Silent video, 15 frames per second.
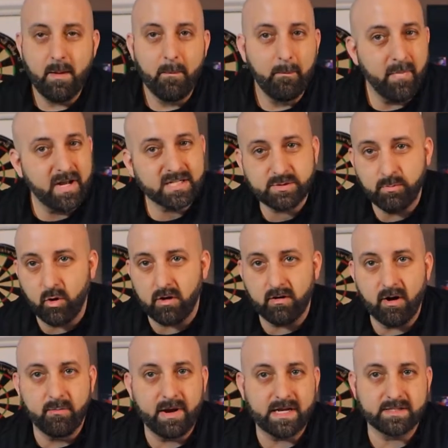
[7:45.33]
Much more
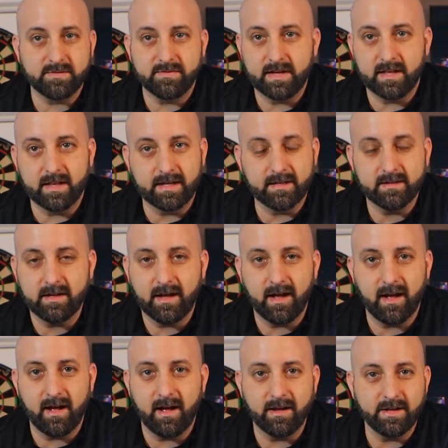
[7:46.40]
robust feeling.
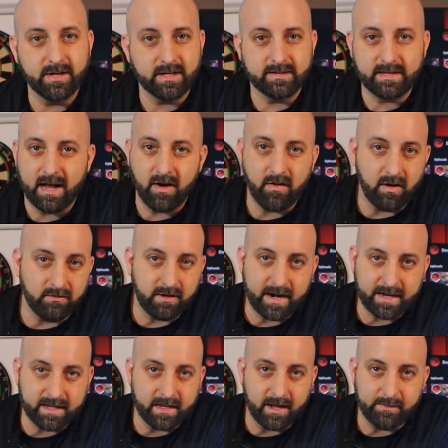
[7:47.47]
You can tell
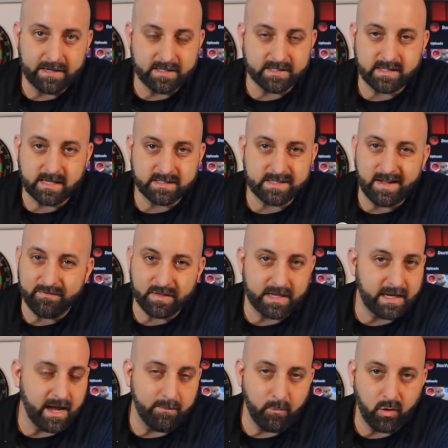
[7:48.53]
already. I mean, it's
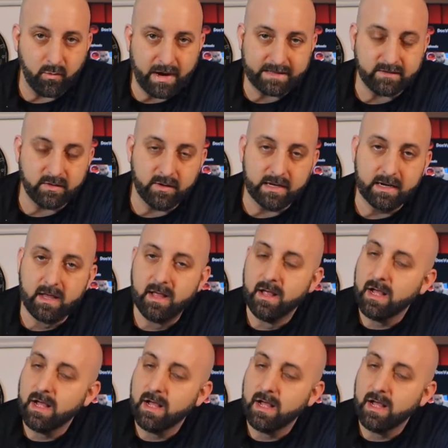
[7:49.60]
definitely got more weight to it.